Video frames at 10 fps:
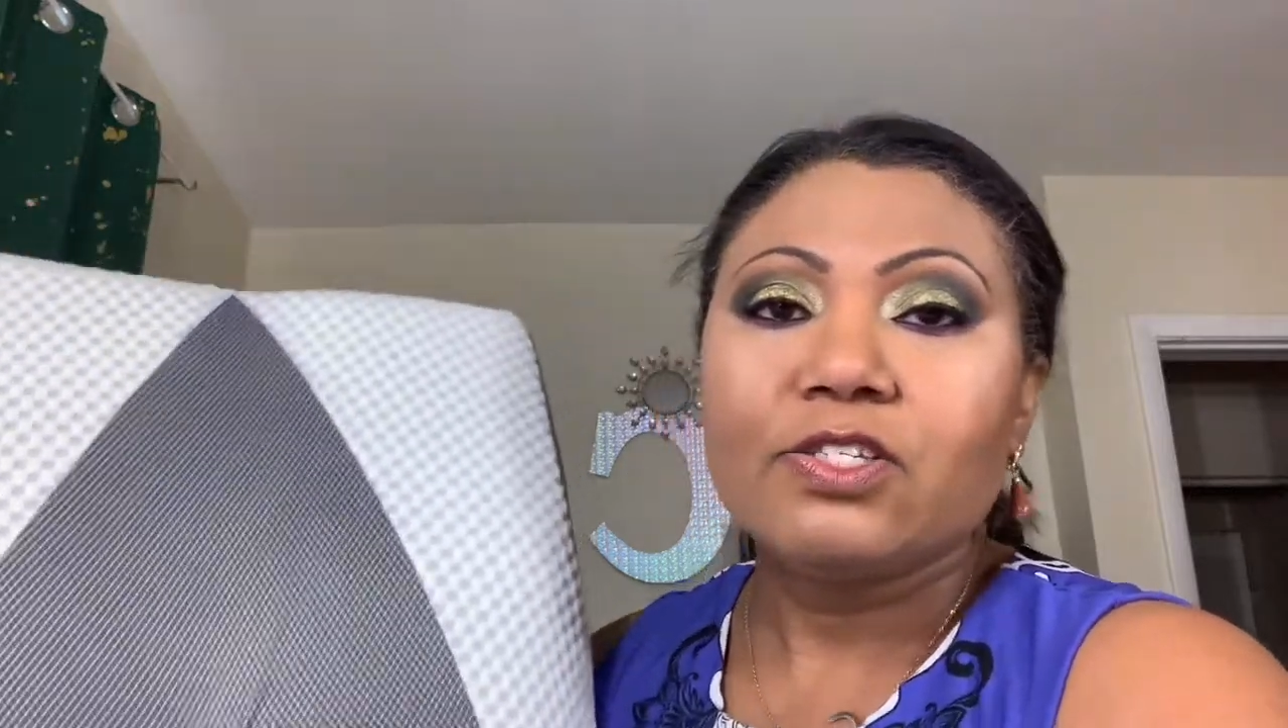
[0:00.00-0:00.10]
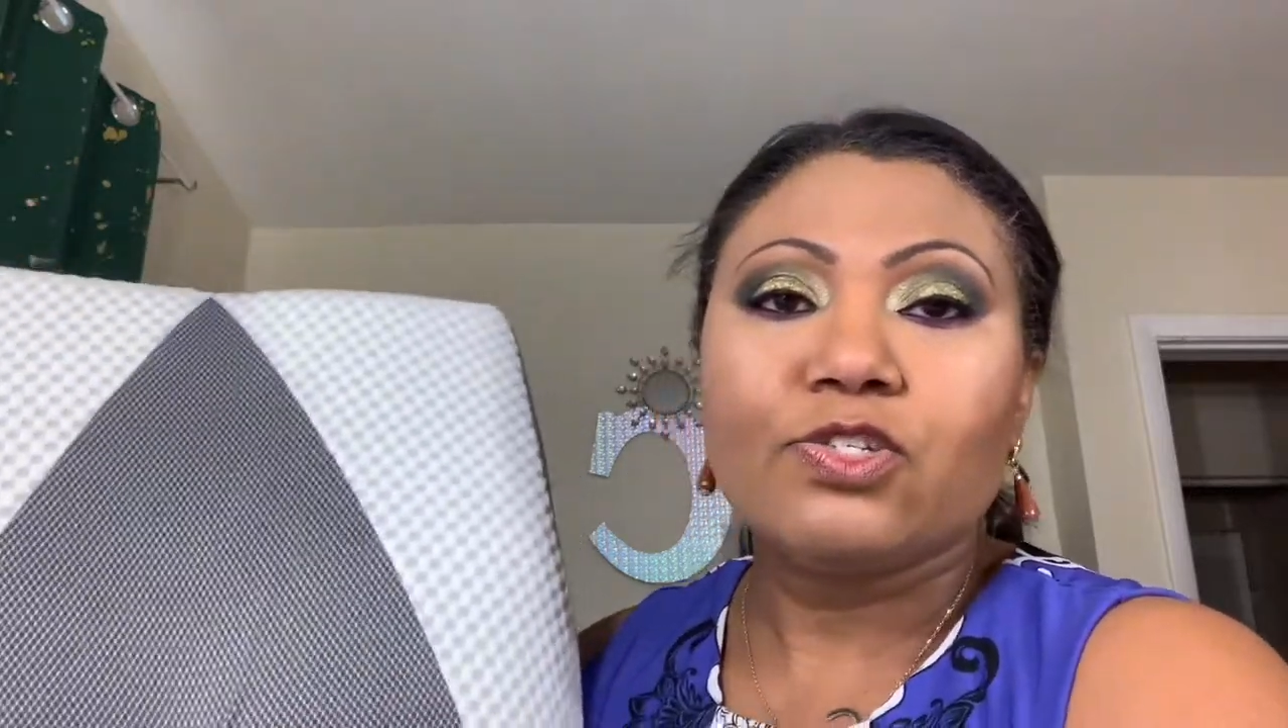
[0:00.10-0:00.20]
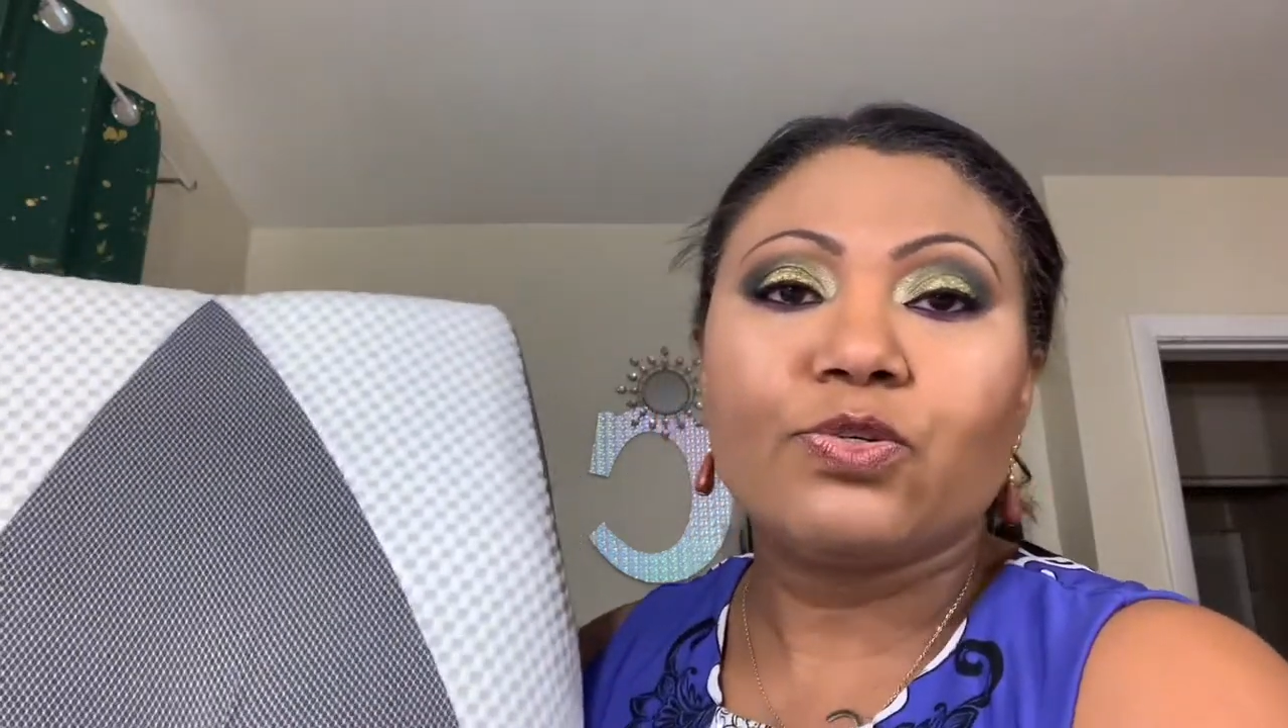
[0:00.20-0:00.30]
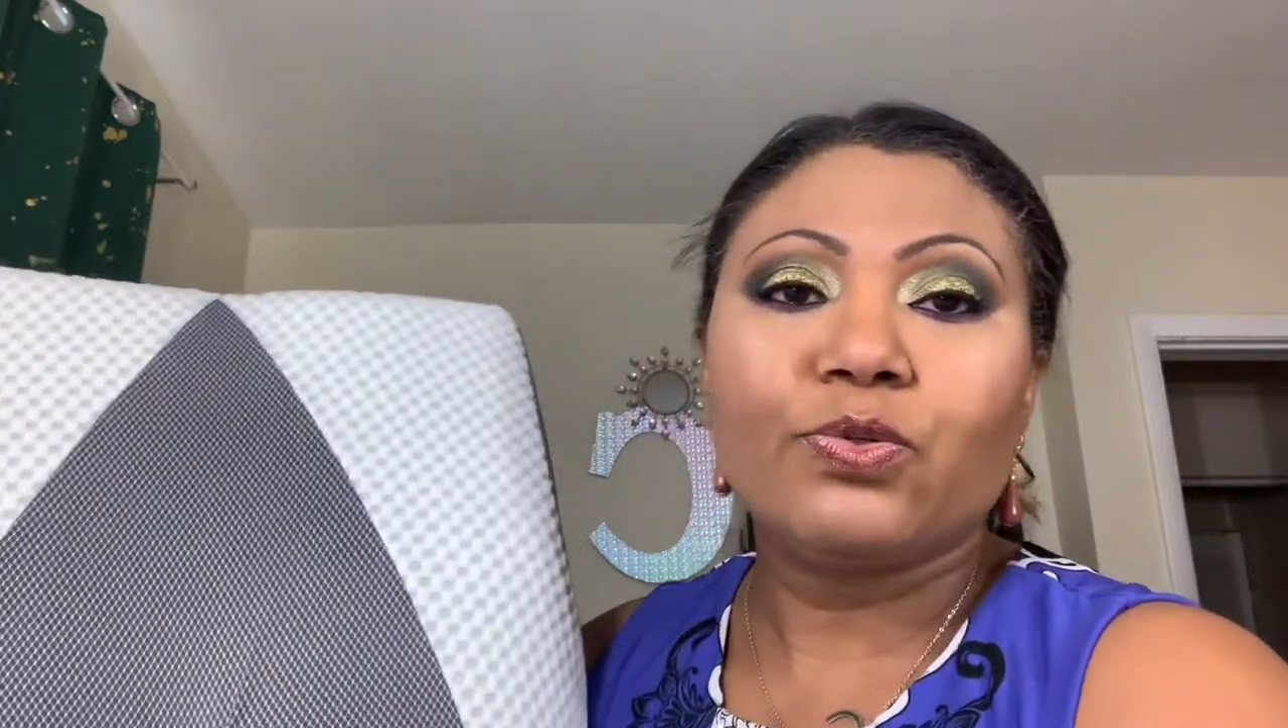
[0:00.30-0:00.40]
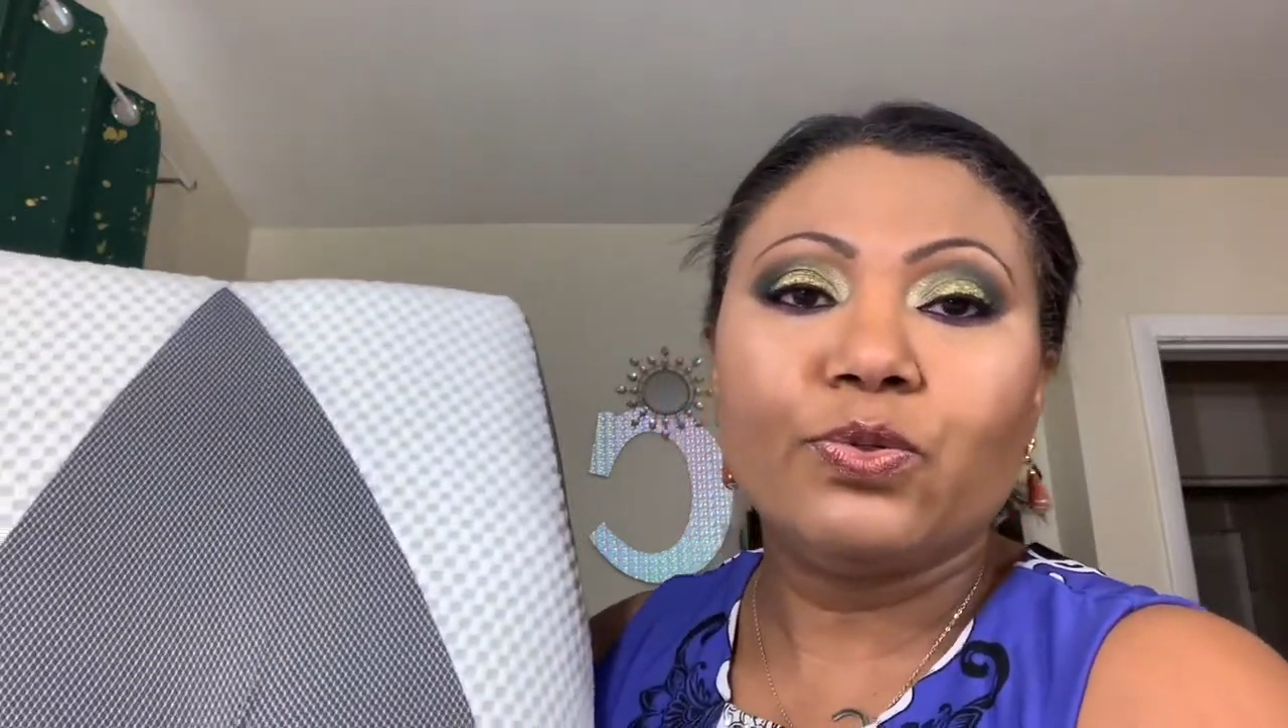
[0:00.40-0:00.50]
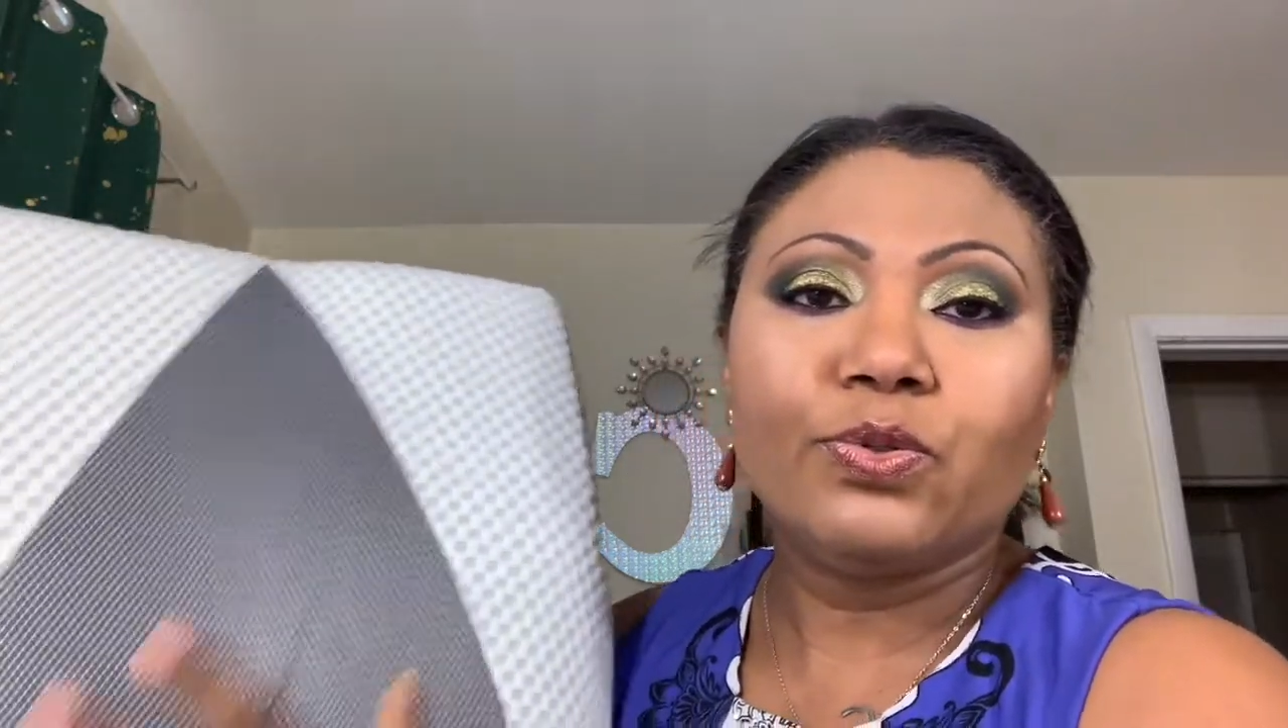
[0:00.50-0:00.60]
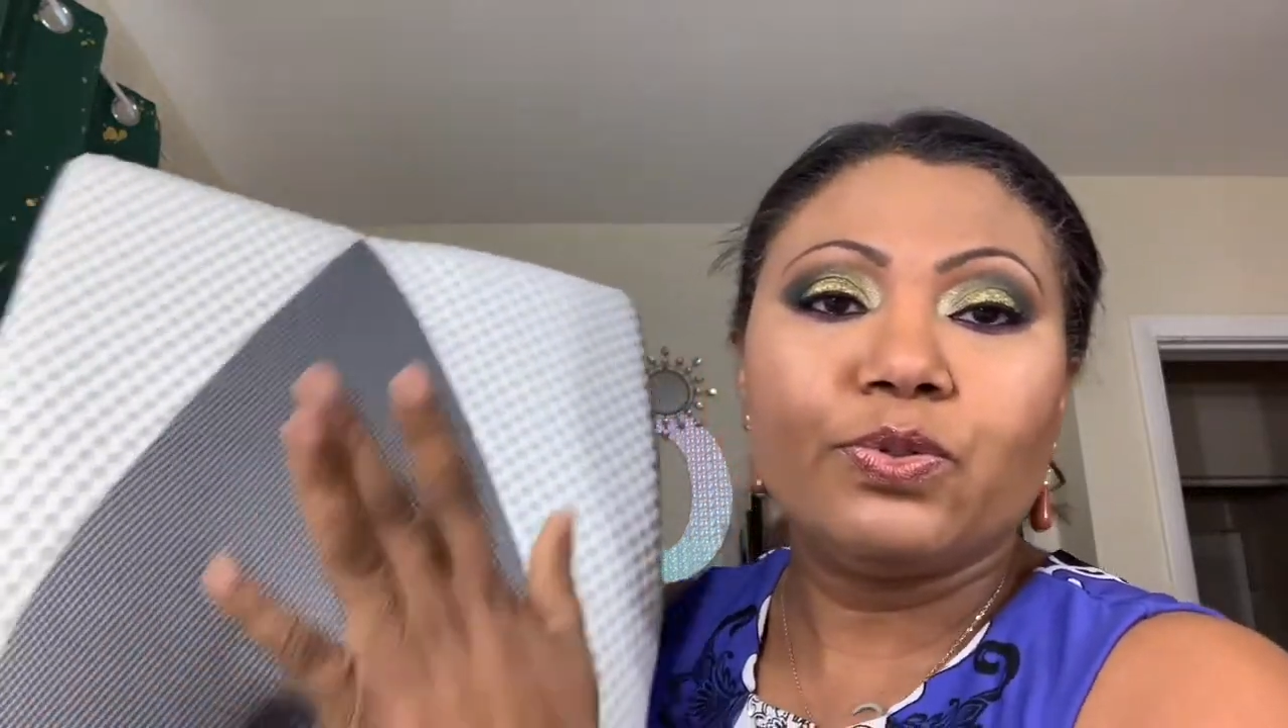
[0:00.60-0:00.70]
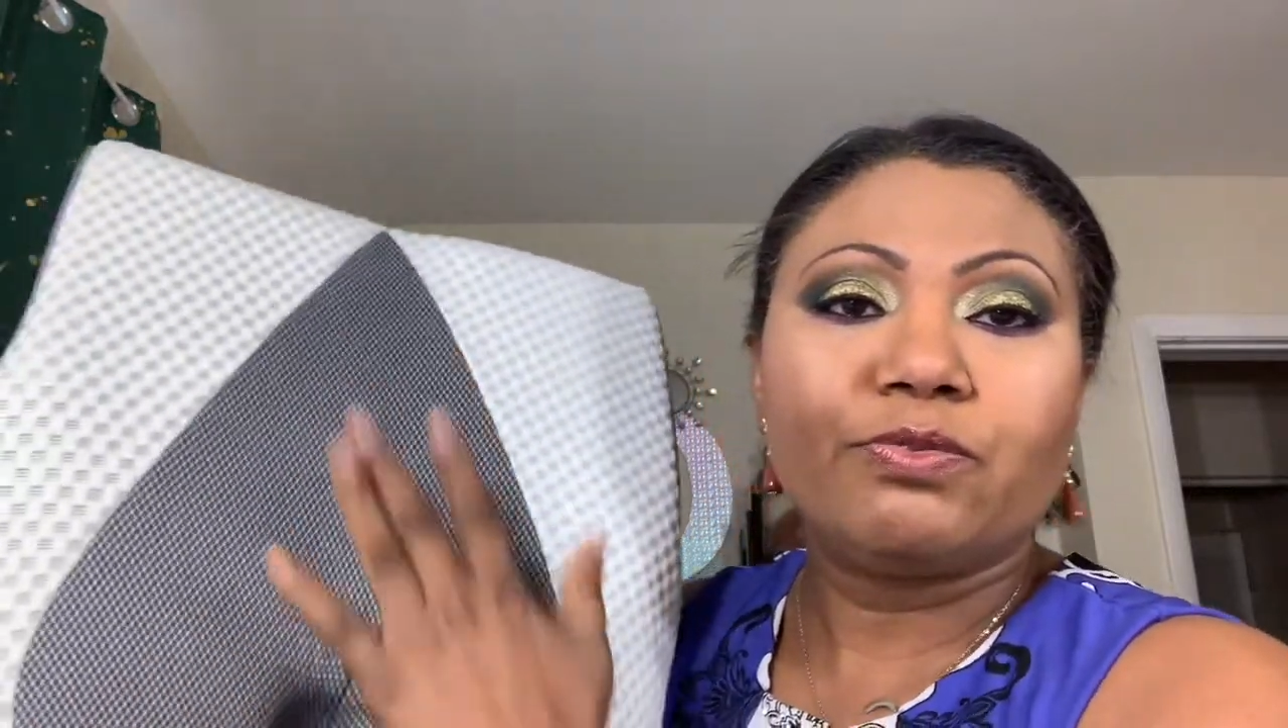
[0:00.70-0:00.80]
to